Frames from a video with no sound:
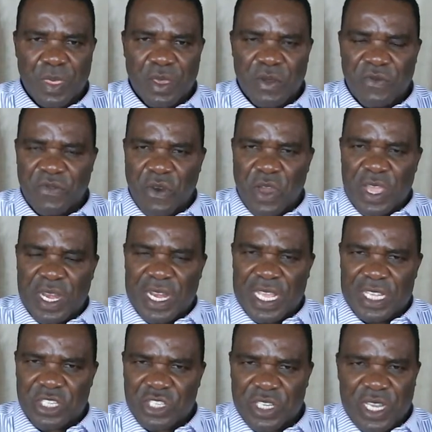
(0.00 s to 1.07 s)
For
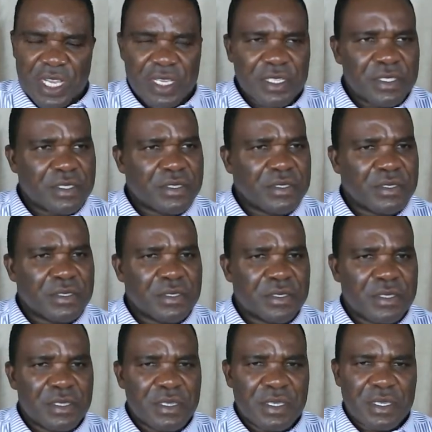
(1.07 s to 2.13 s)
Elisha,
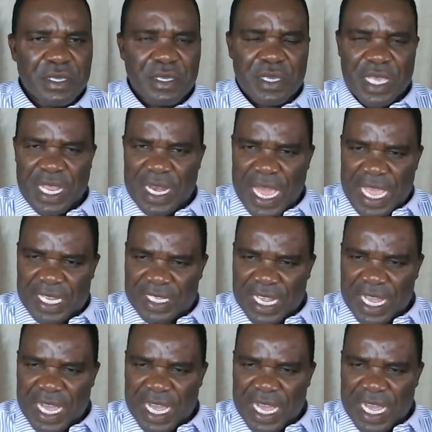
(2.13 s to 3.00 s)
Elijah